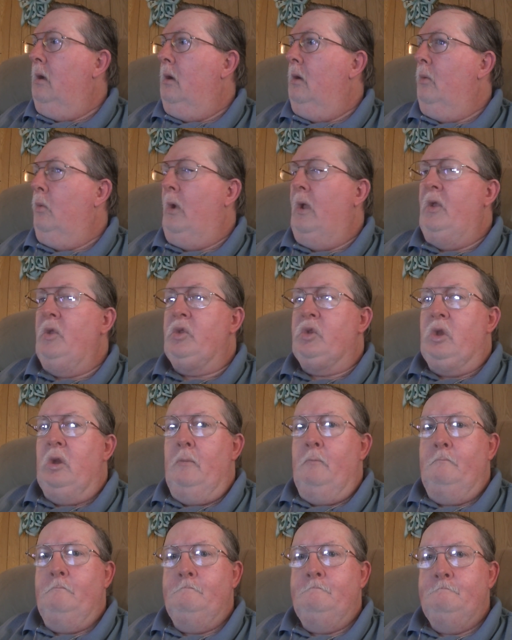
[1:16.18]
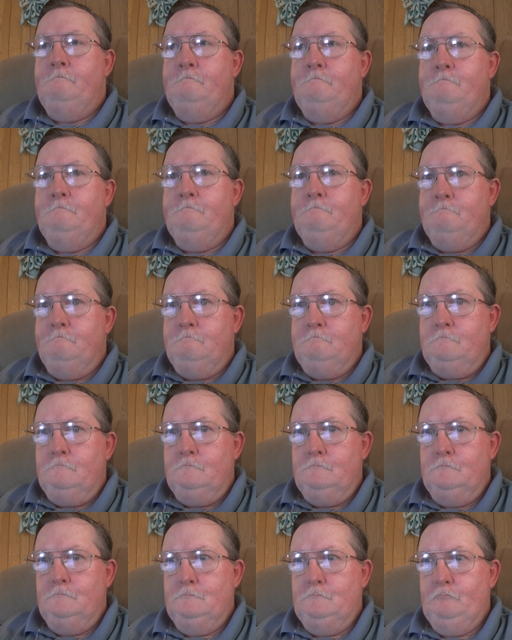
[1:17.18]
wisdom.
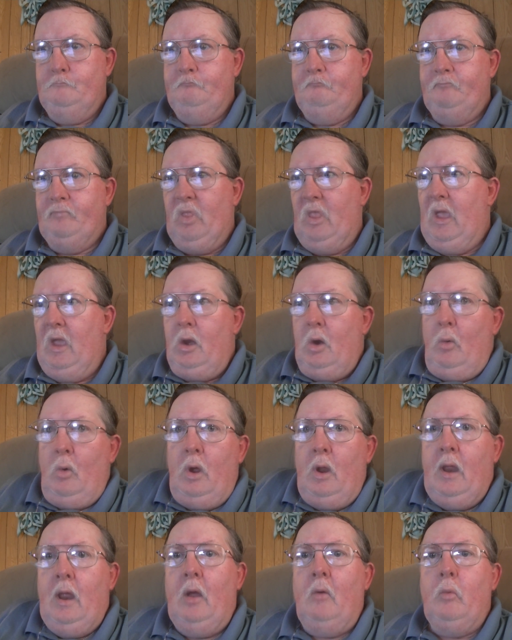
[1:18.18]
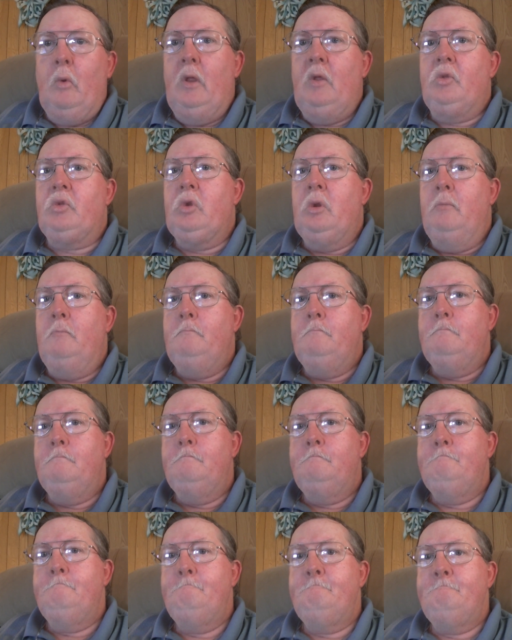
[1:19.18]
They don't want to have wisdom,
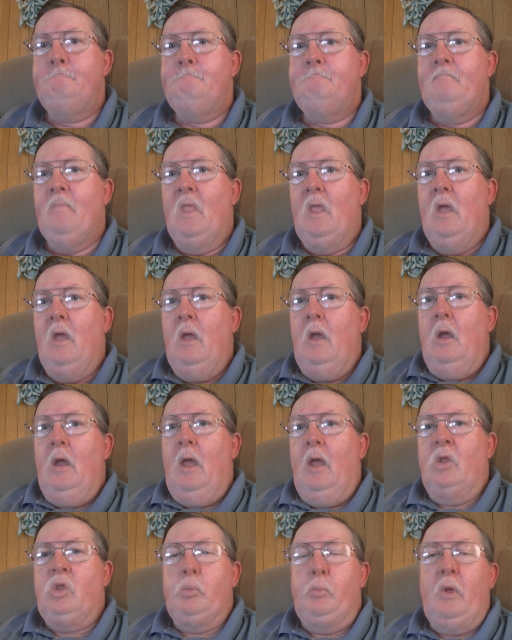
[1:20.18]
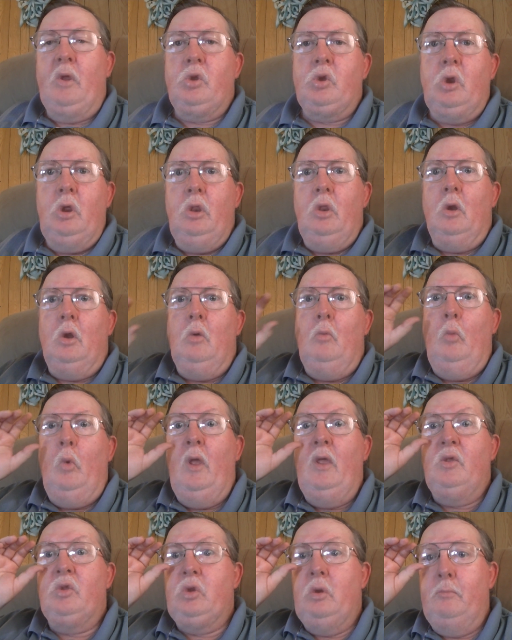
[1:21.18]
especially the
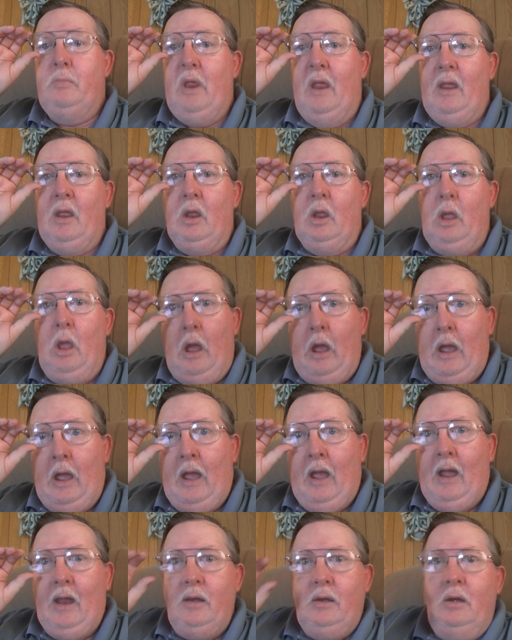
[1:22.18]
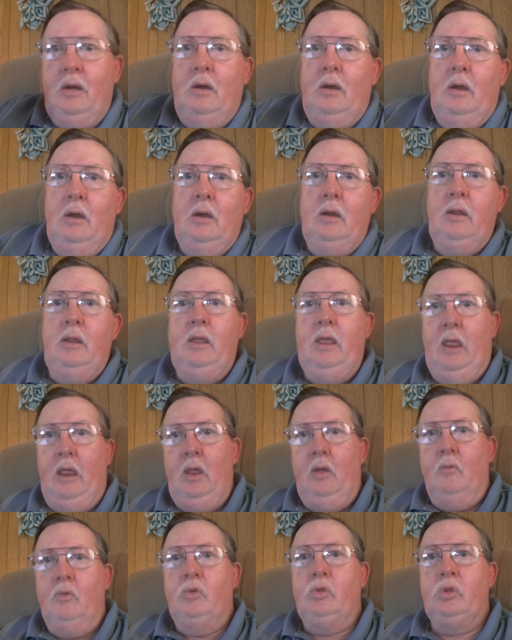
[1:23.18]
wisdom that God
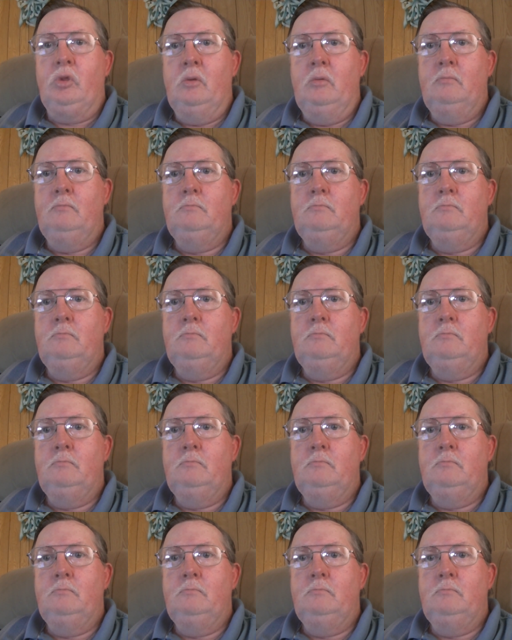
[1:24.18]
gives.